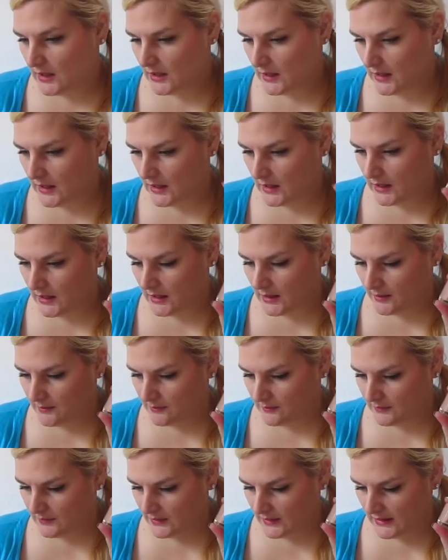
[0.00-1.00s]

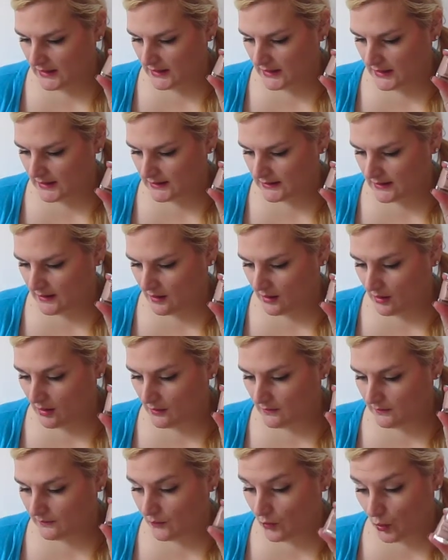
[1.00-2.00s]
Um, these
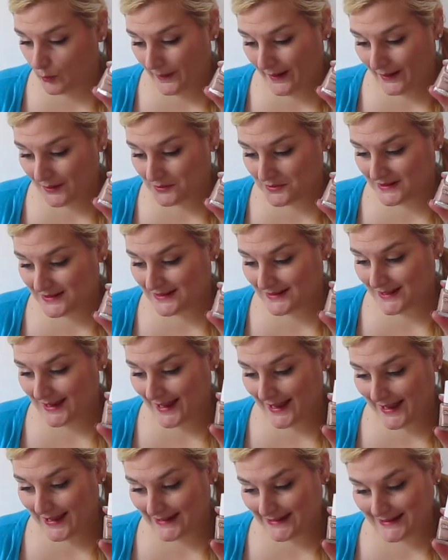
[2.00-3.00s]
are
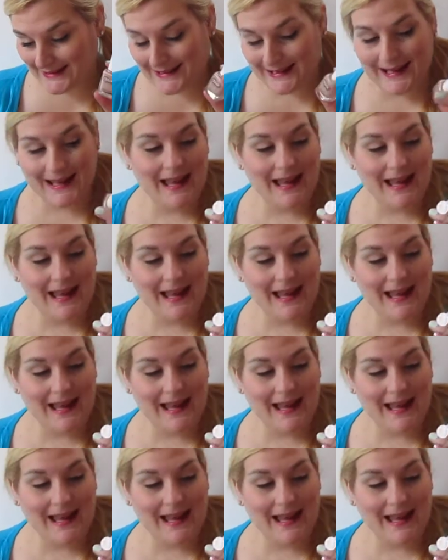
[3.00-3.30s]
£4.10.